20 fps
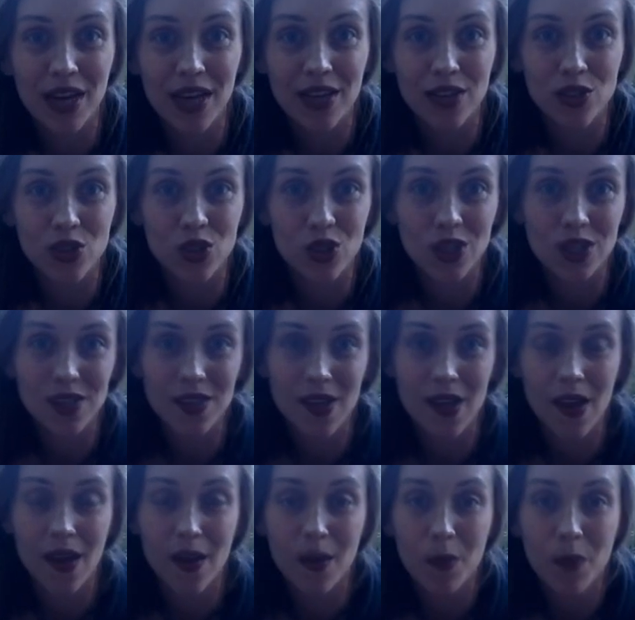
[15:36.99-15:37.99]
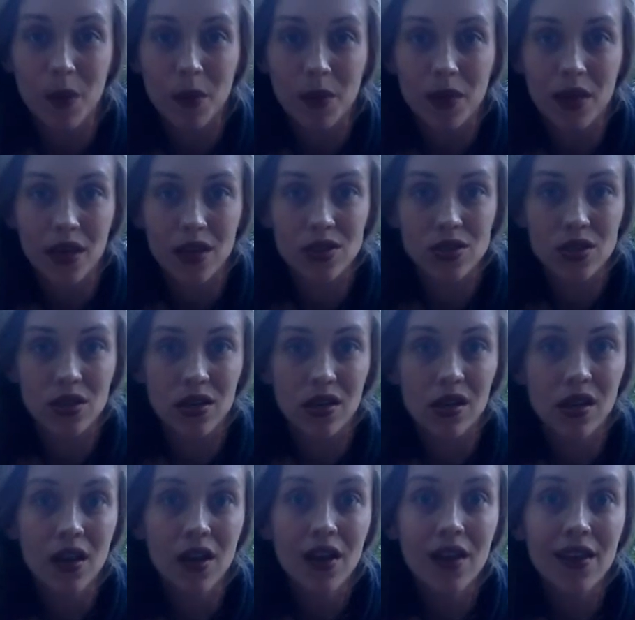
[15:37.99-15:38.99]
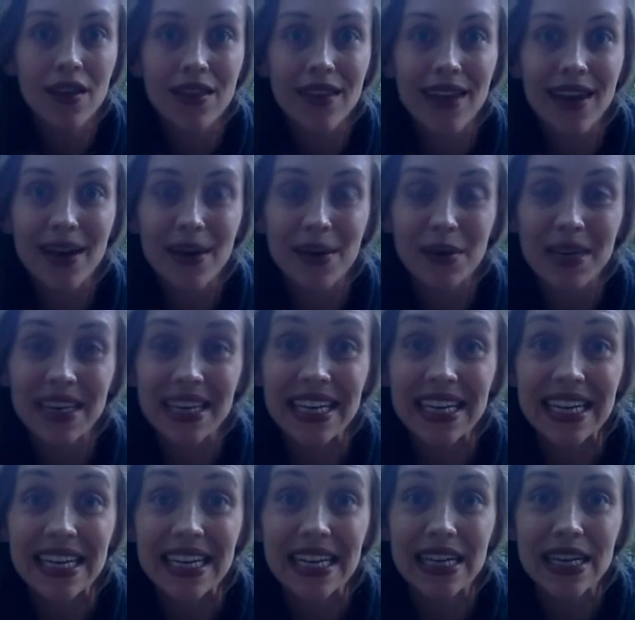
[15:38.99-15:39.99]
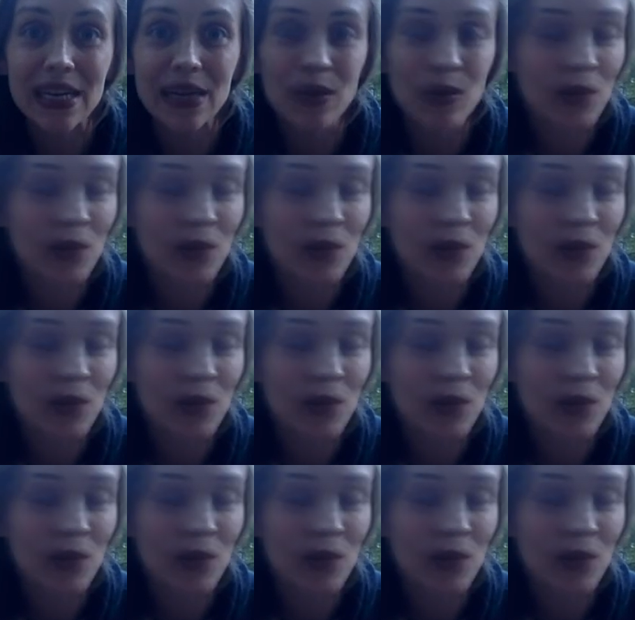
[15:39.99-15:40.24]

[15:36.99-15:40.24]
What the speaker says: It's just a publication that we get here.